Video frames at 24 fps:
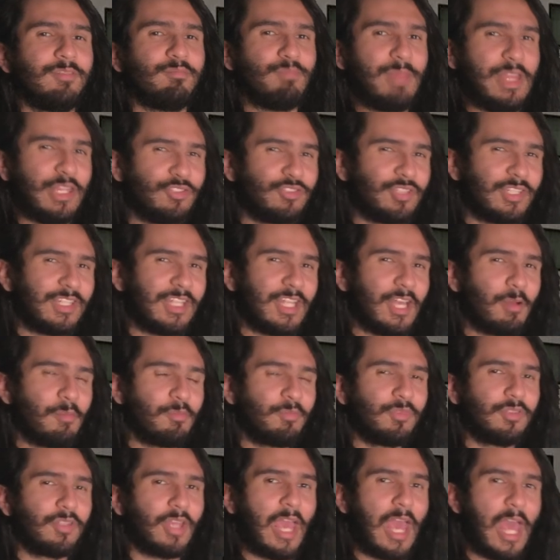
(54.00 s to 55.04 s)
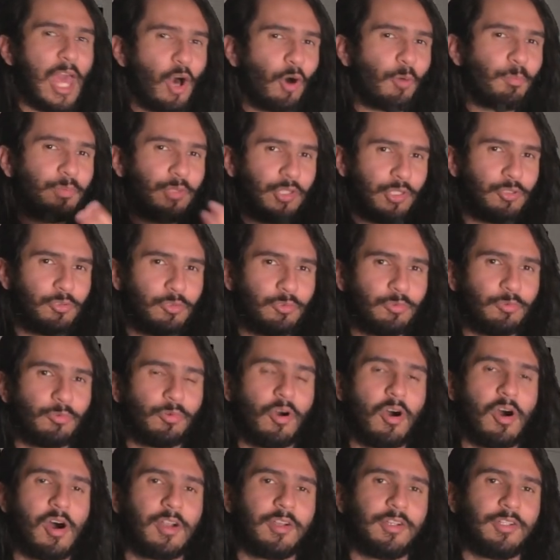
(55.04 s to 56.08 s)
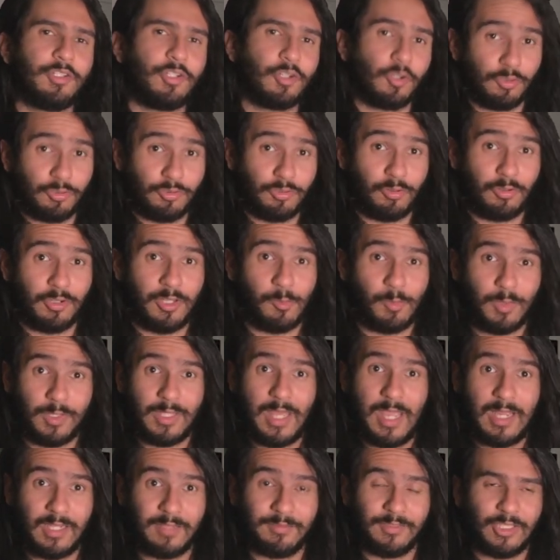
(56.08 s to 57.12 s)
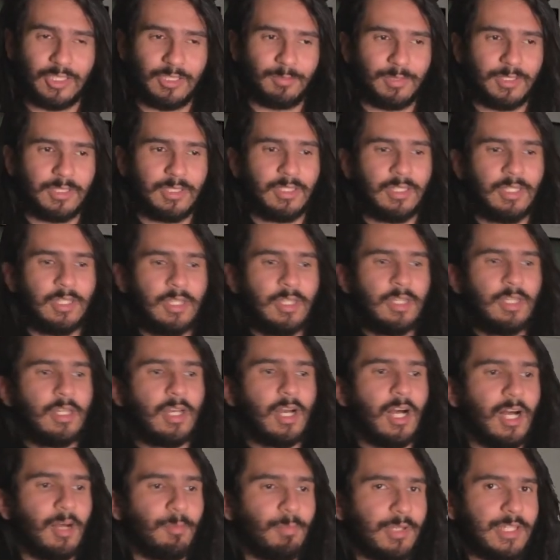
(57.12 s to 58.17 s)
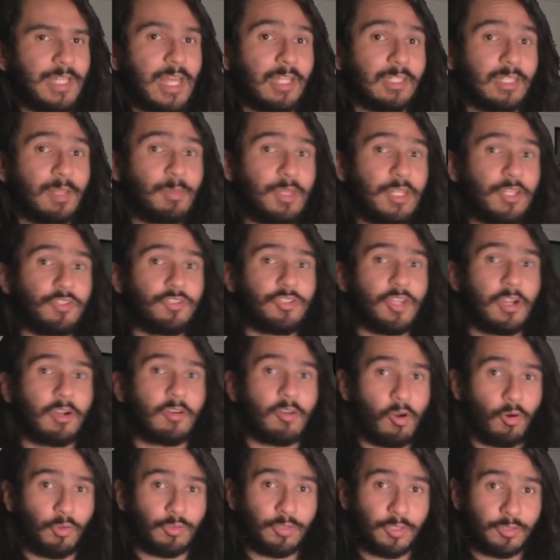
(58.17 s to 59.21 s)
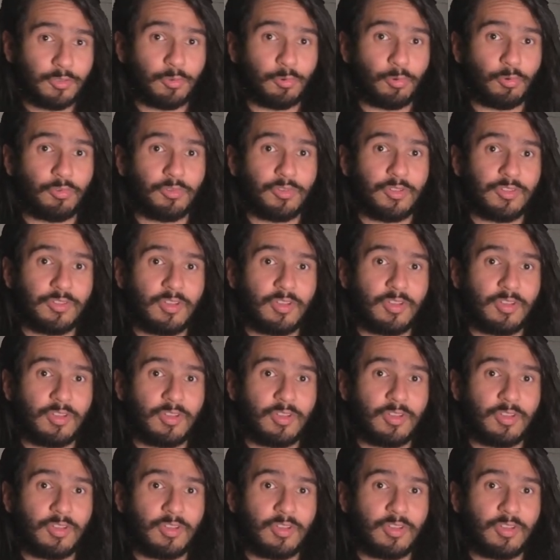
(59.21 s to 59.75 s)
mention them to help you on your journey with game development. But yeah, let me share all the tools and